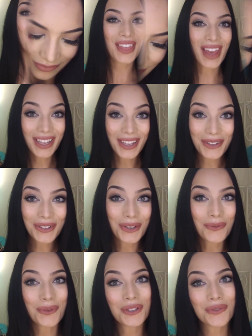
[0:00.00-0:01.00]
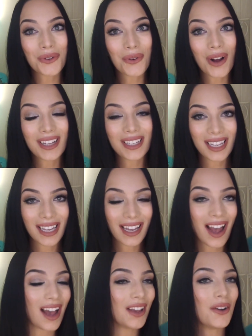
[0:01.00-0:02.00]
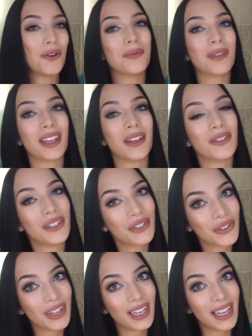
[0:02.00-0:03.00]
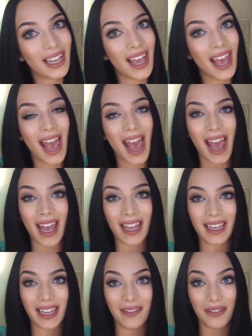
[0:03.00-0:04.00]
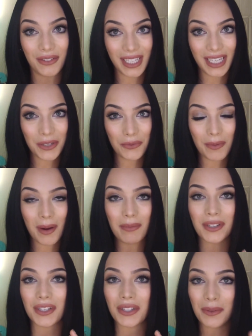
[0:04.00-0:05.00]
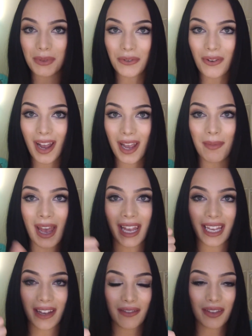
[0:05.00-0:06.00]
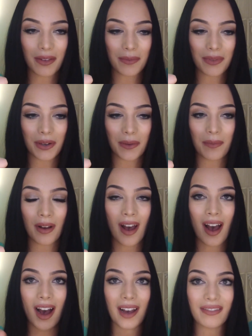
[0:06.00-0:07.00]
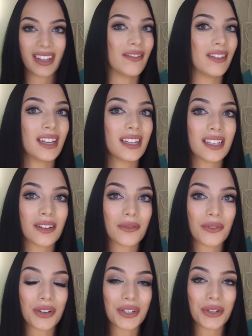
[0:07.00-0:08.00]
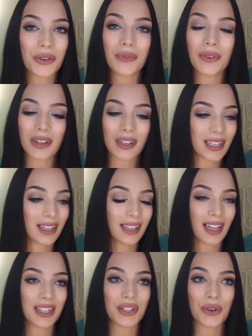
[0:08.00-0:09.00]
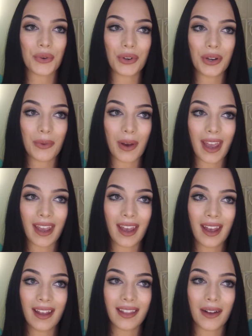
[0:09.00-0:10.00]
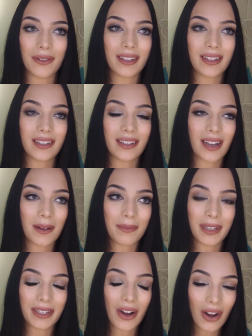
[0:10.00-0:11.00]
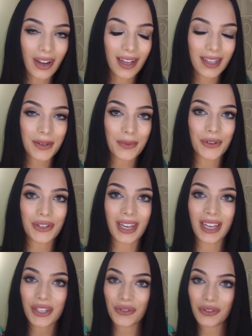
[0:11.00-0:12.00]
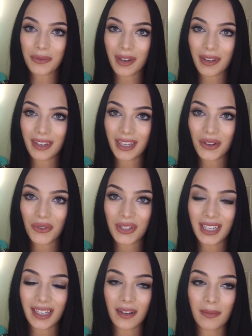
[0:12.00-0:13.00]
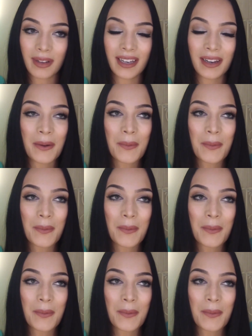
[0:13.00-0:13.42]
Thank you so much for watching. I hope that you enjoyed it, and if you did, remember to subscribe and give a thumbs up. I've given in to the voiceover because I think that's the only way that will stop me talking so much and shorten my videos a little bit.